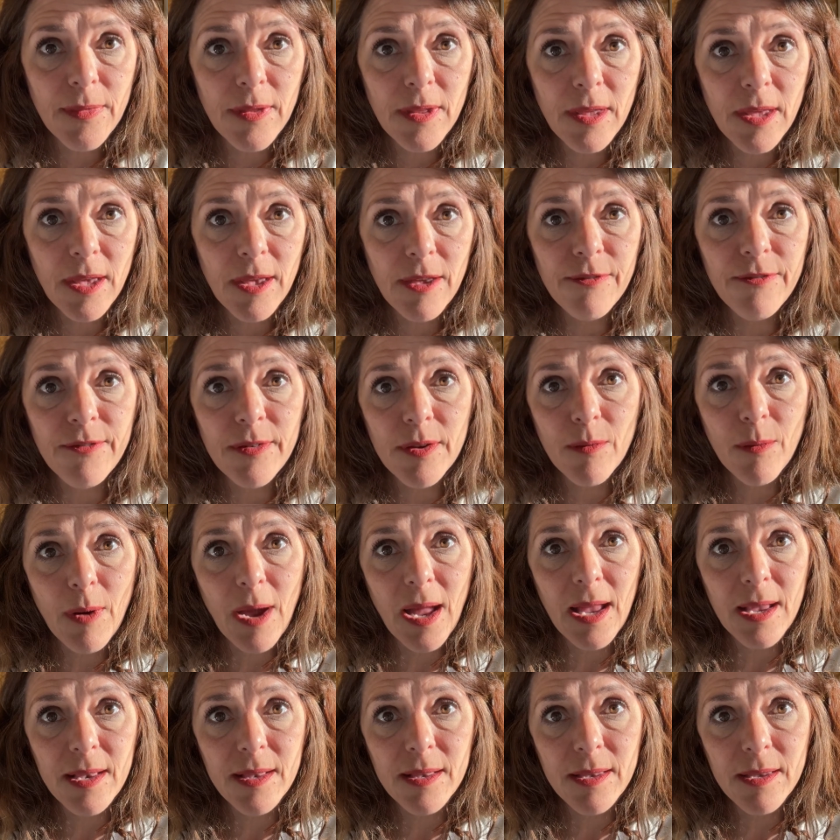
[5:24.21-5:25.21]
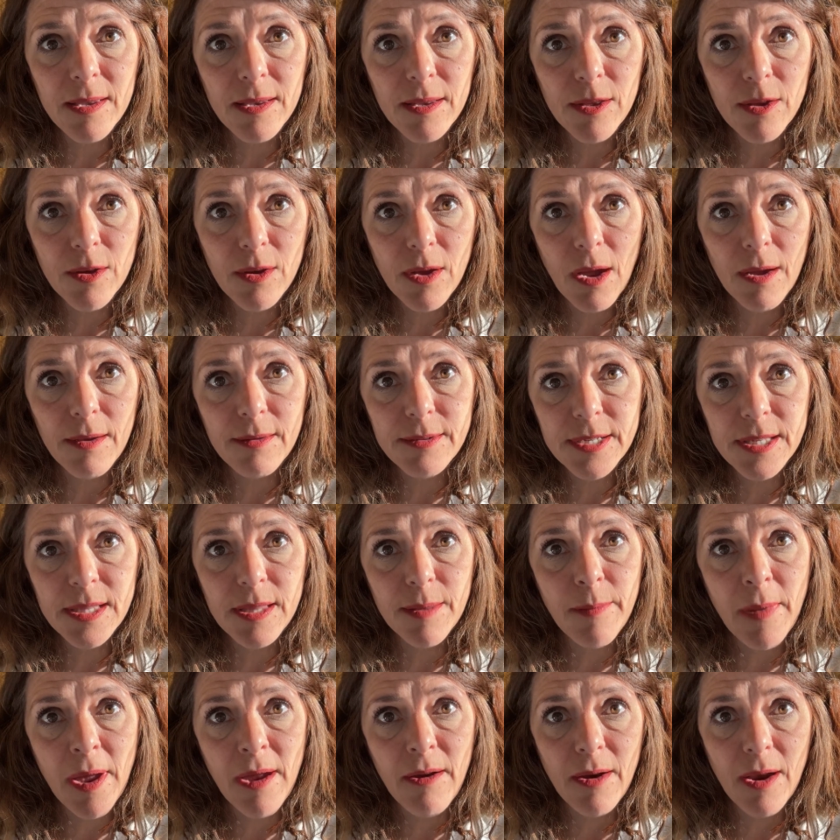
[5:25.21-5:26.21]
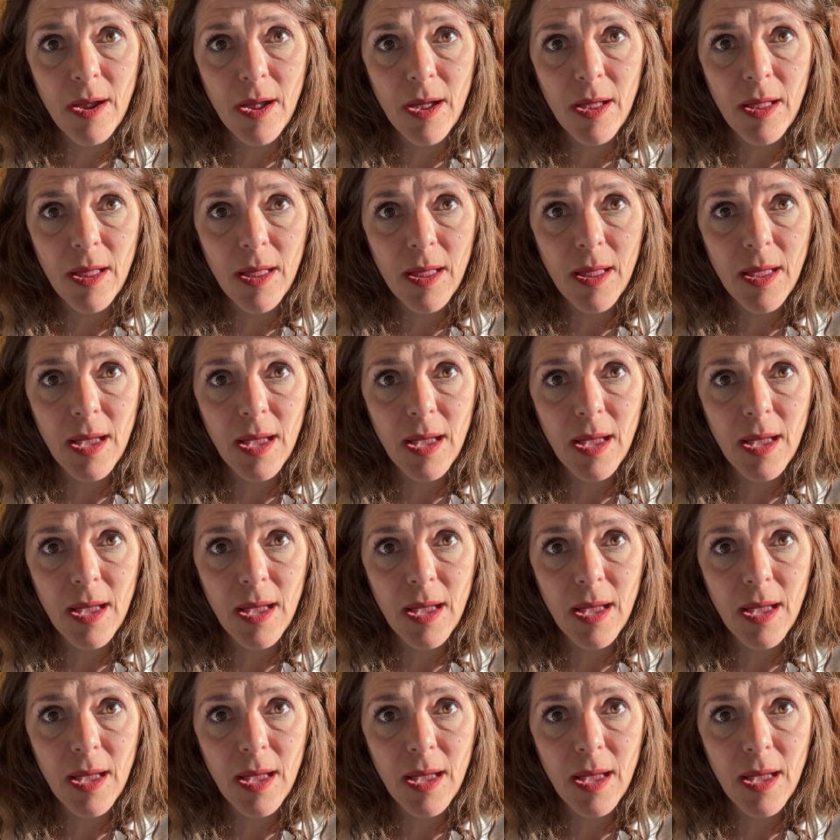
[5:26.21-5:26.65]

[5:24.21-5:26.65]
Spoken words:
if and when you go to the mirror